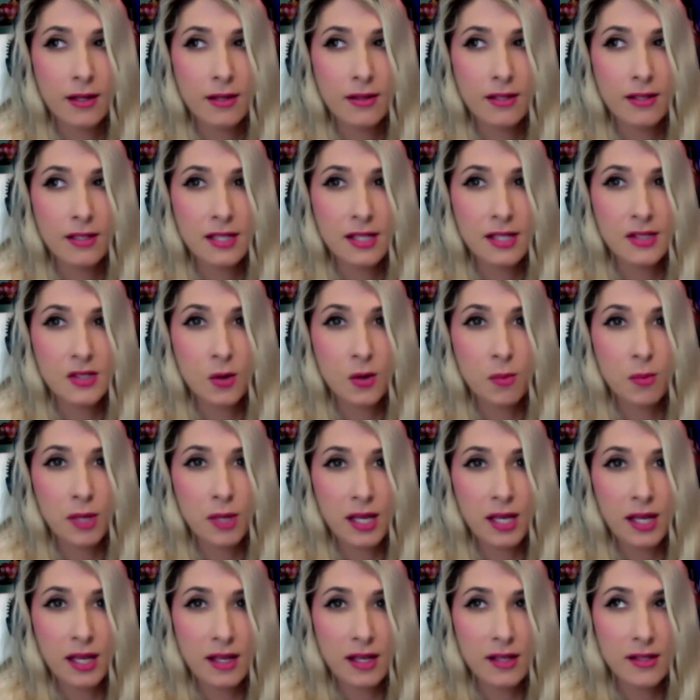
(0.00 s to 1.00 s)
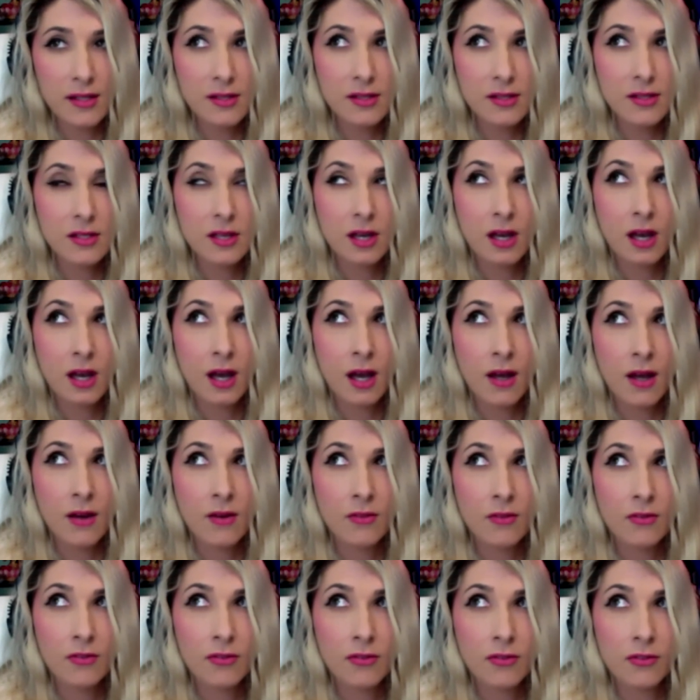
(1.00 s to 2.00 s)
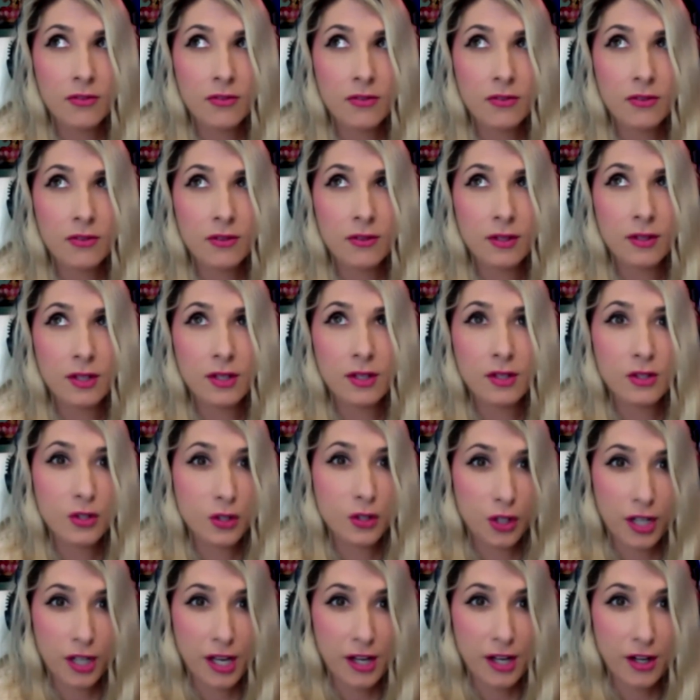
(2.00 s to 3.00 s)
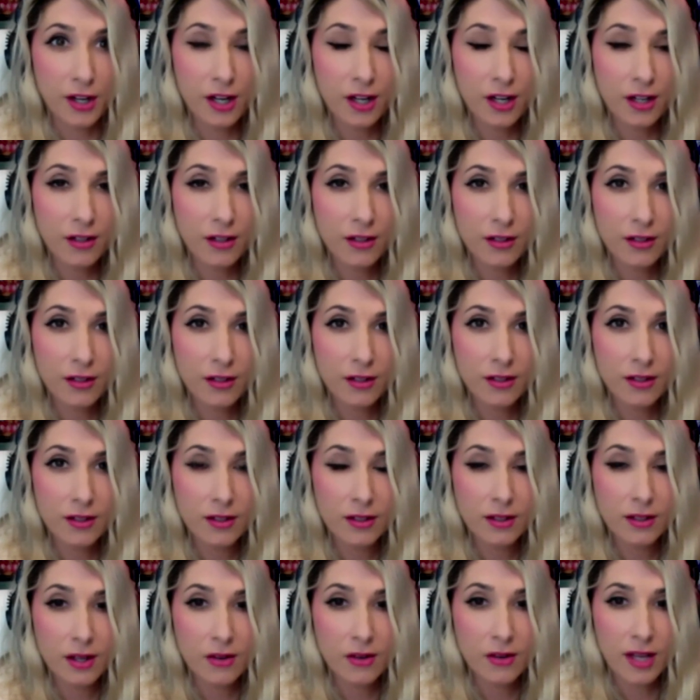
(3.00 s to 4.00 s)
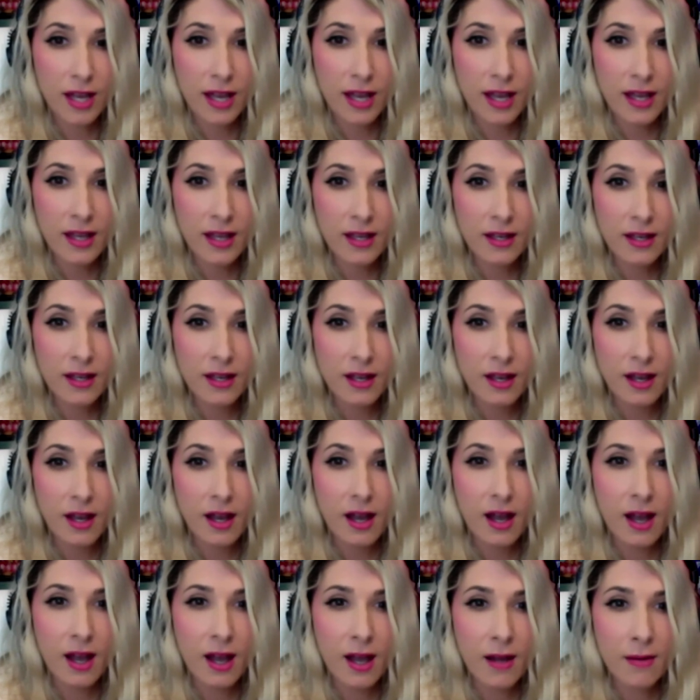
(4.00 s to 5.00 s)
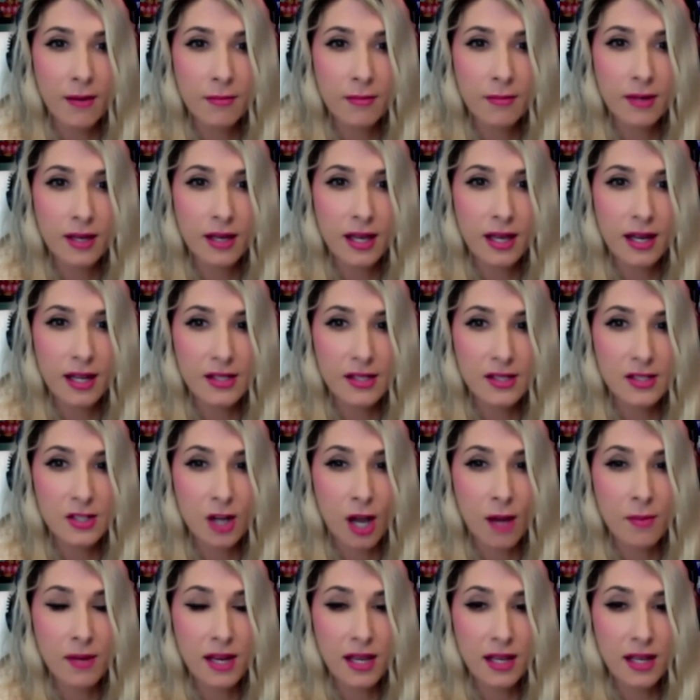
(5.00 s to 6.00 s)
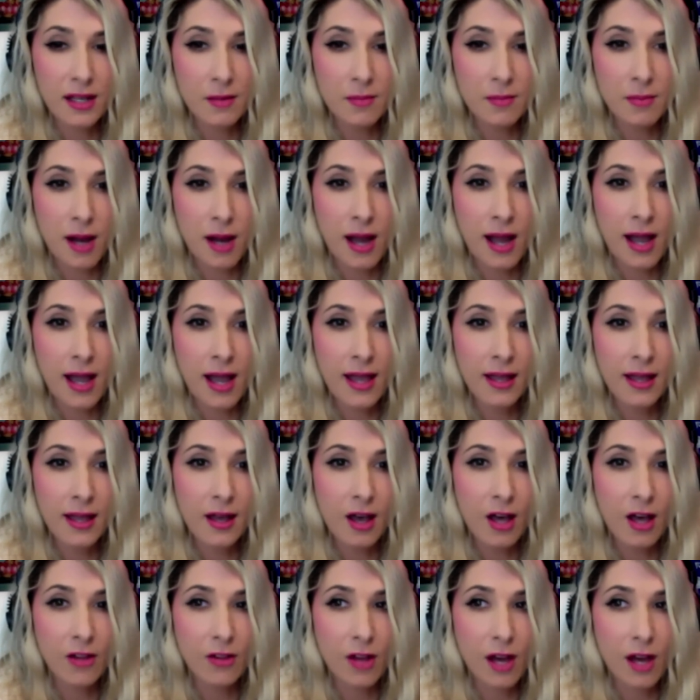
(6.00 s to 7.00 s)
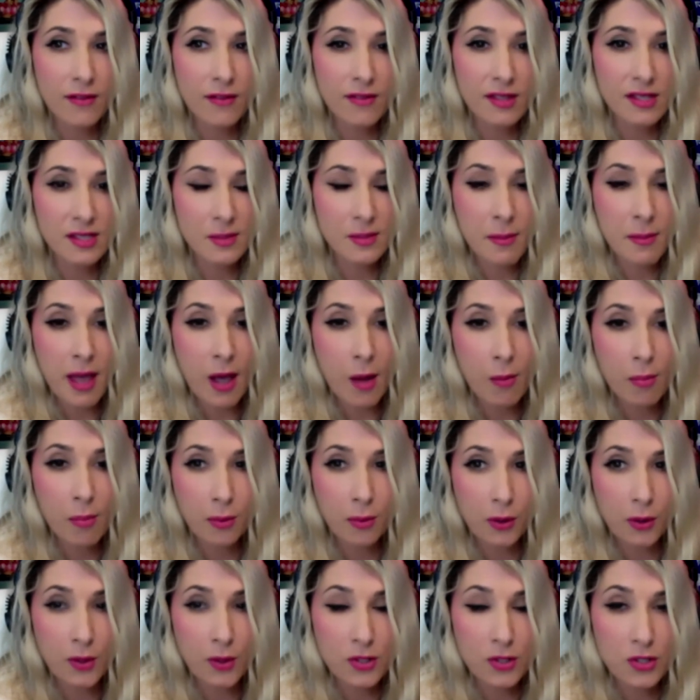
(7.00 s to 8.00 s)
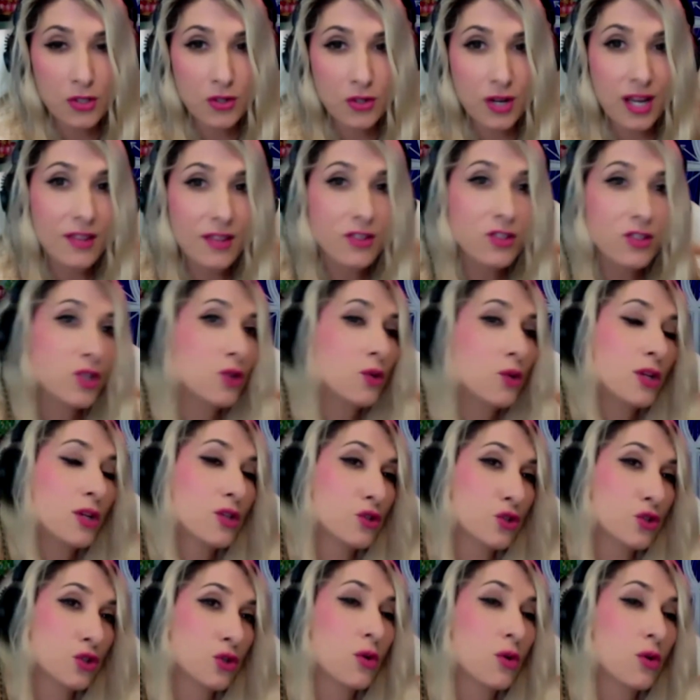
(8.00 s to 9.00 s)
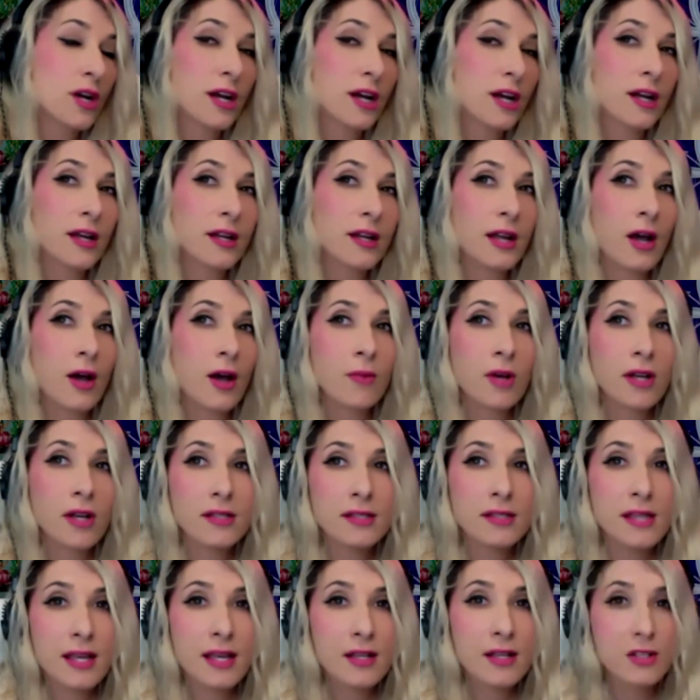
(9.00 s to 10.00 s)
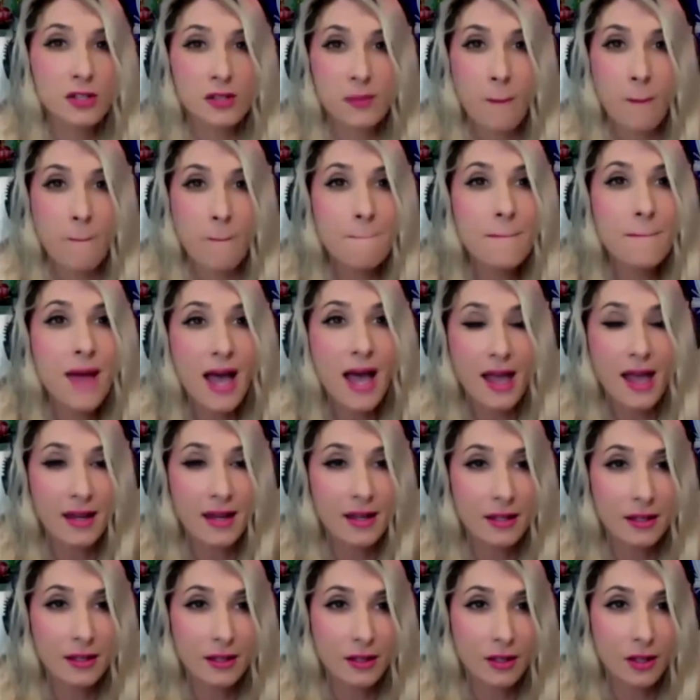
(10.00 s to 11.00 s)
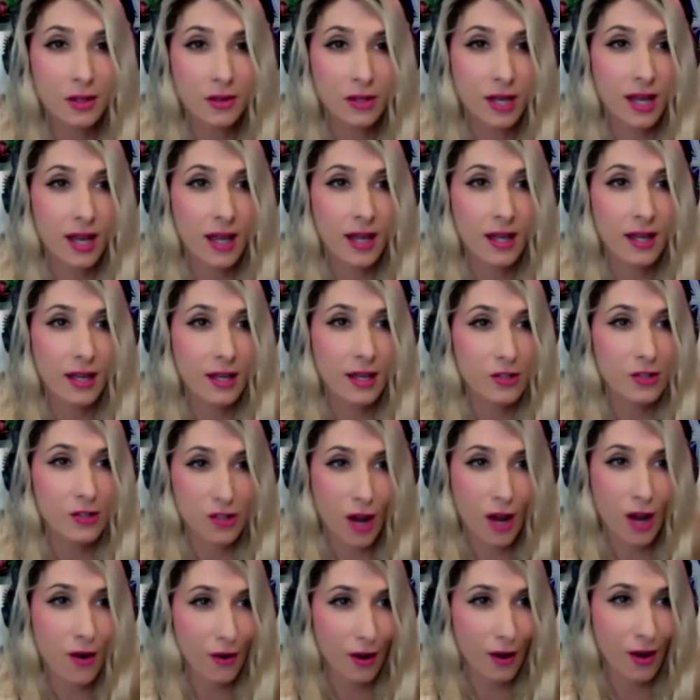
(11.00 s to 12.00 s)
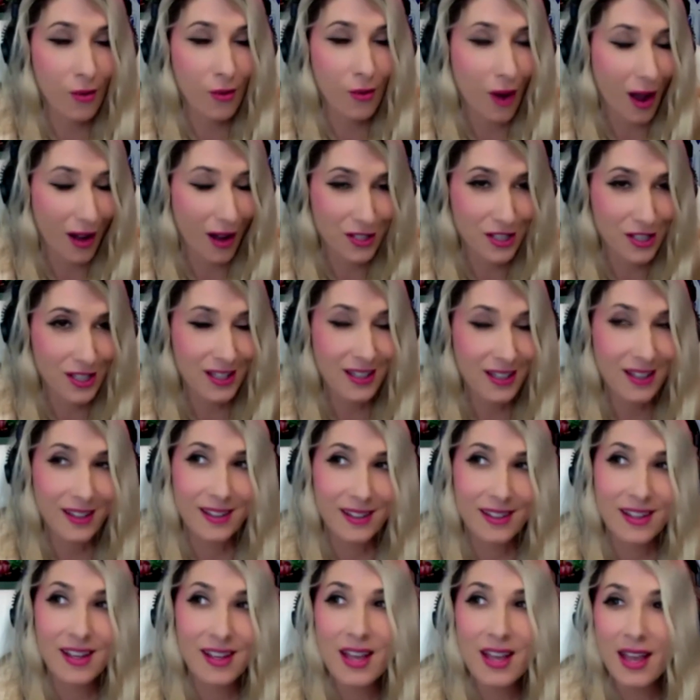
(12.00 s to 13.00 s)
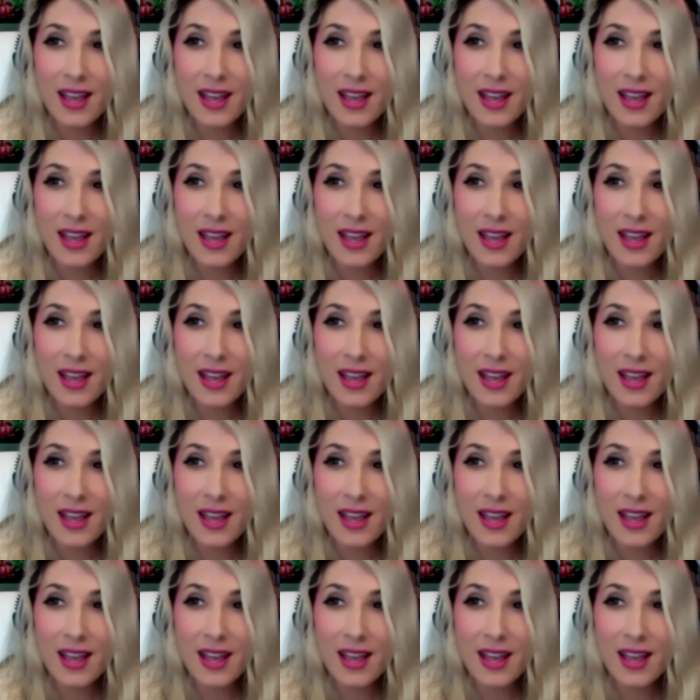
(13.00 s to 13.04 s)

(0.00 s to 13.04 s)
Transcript: disobedience of the creator. Okay, and it's dominated by a lot of this male brute and strength to ensure. Now, I'm not saying just men, okay, in general, watching and